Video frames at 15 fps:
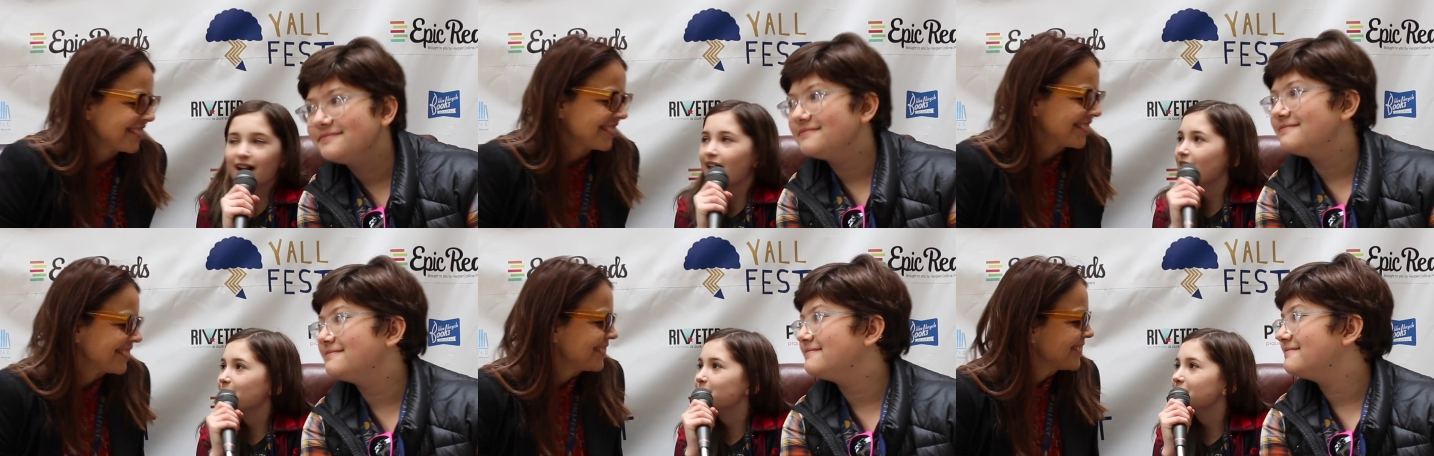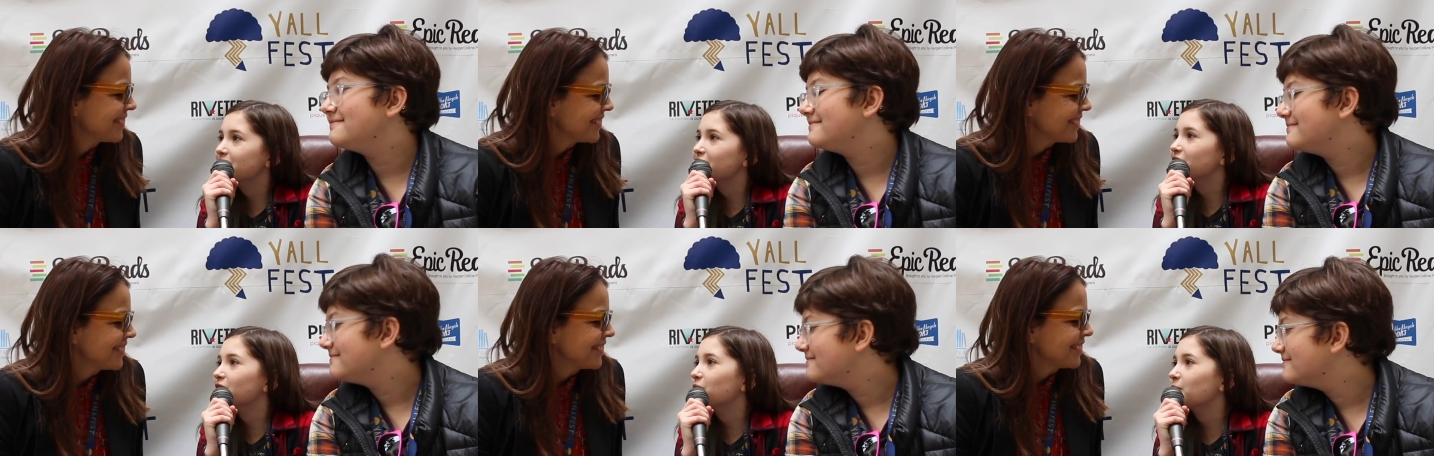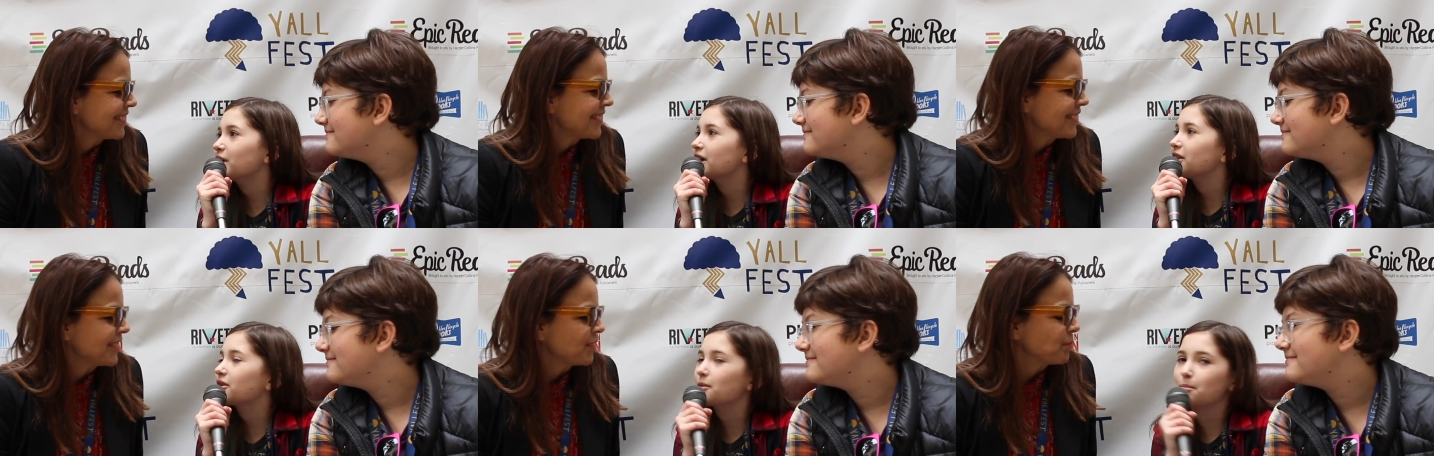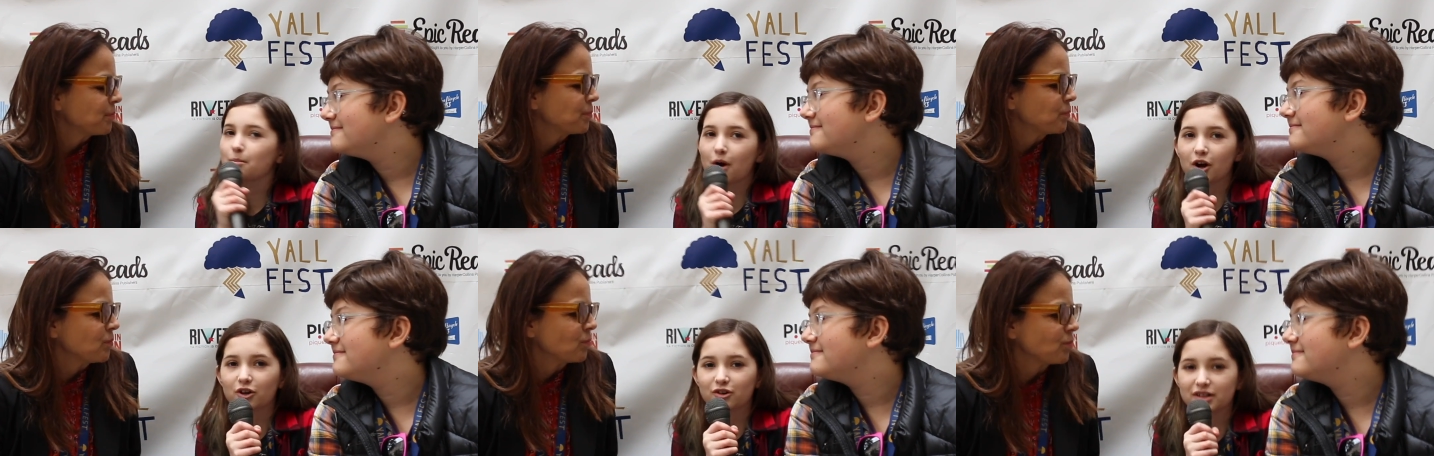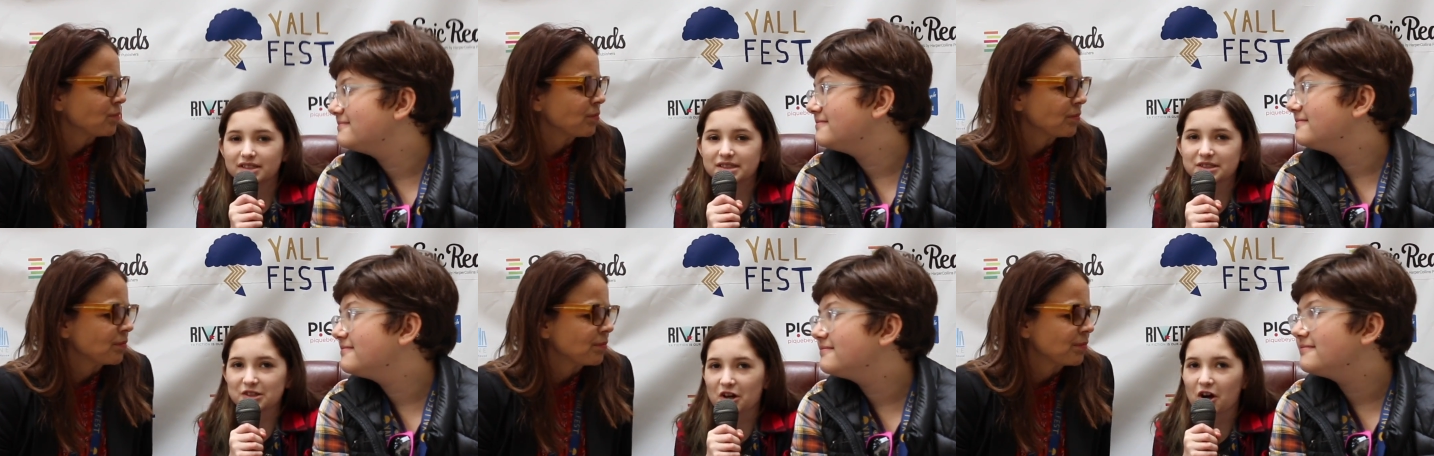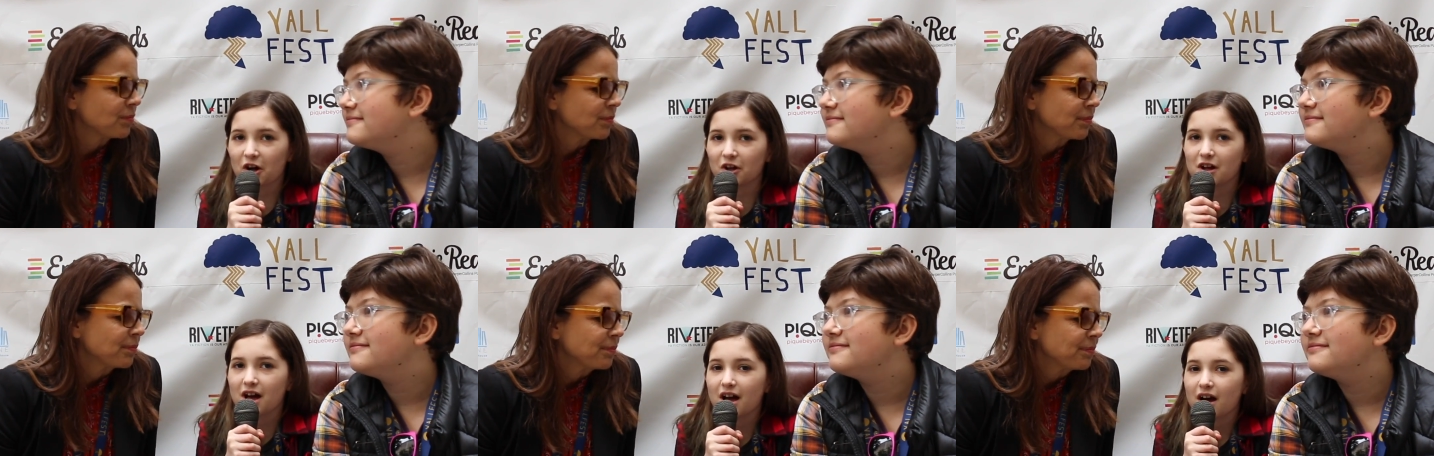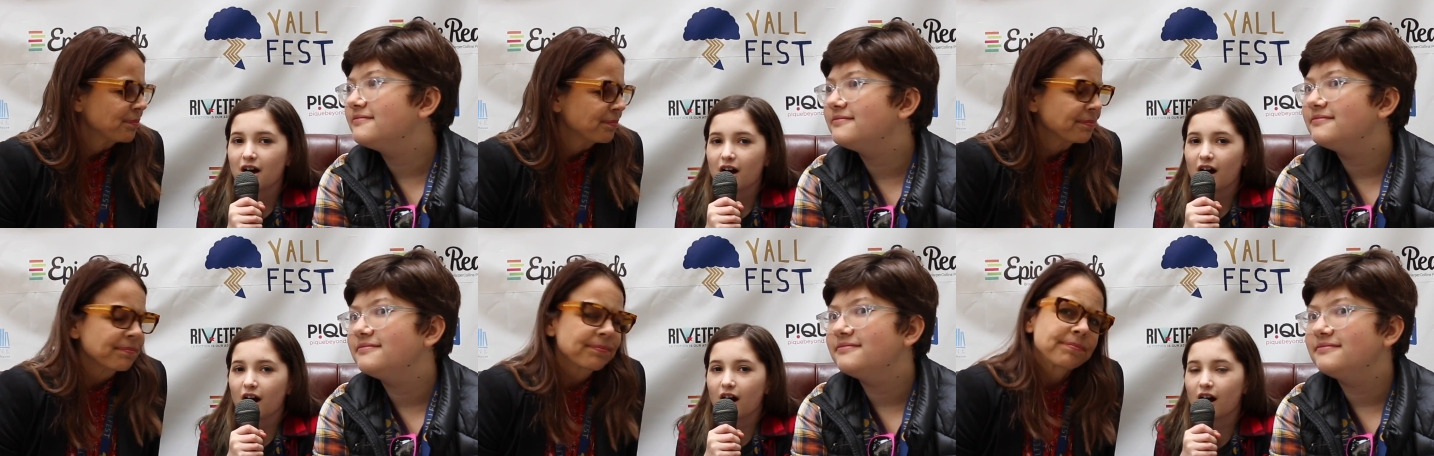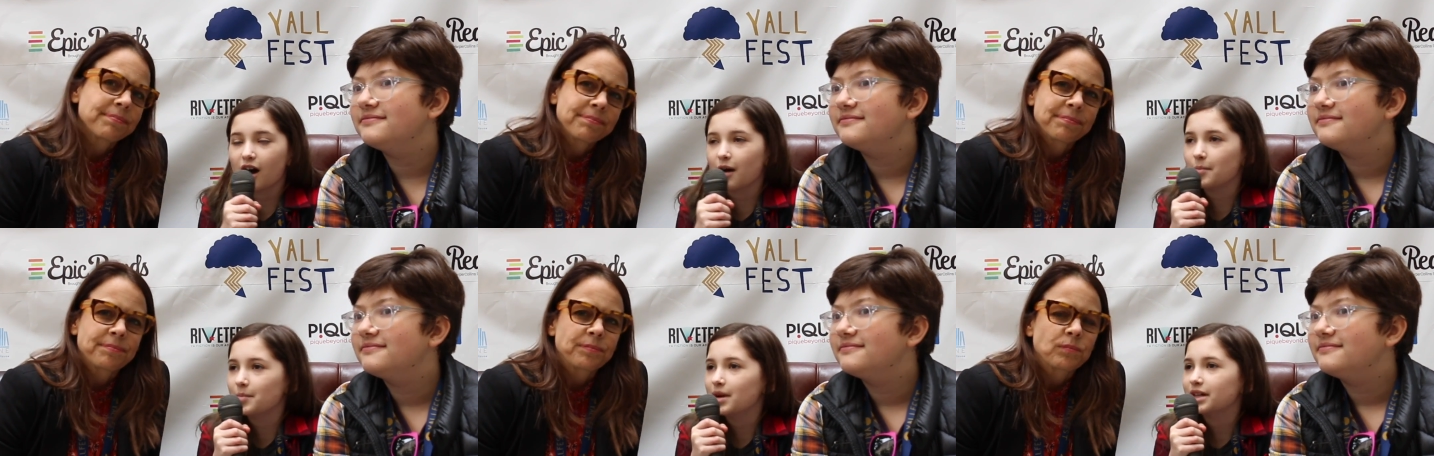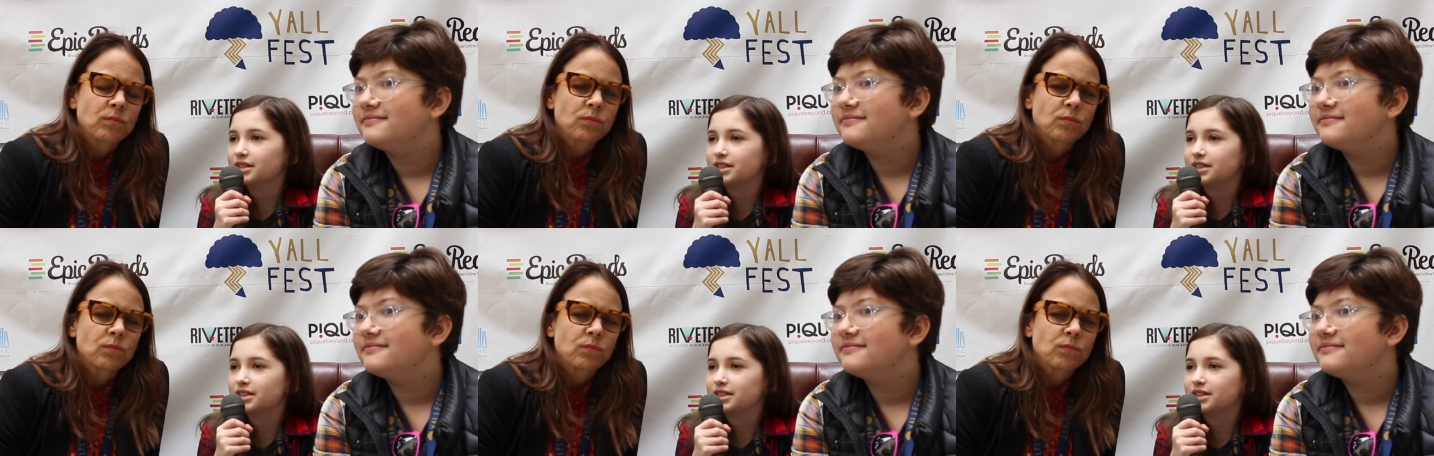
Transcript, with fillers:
Speaker 1: I'm here with Margaret Stohl. Um,